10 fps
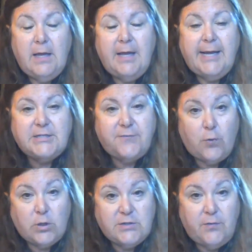It's
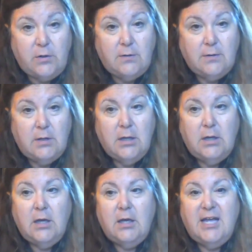forceful,
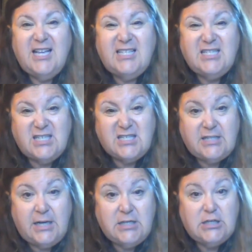it's
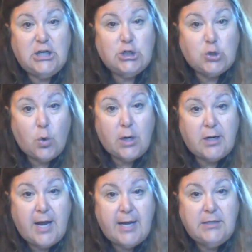succinct, it's
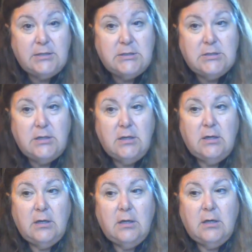organized,
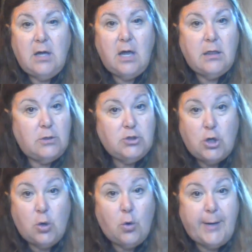And there's
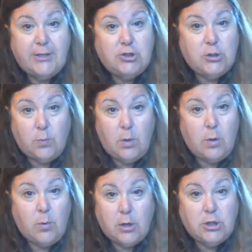no question what
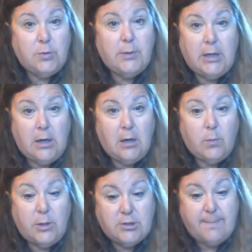we're doing here.
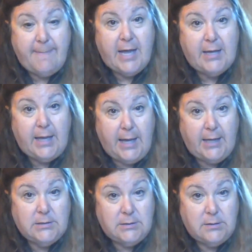We're demanding
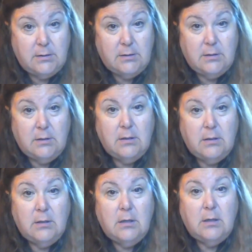it.
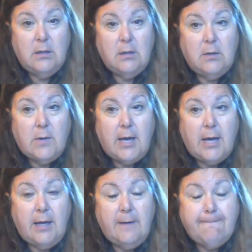Okay?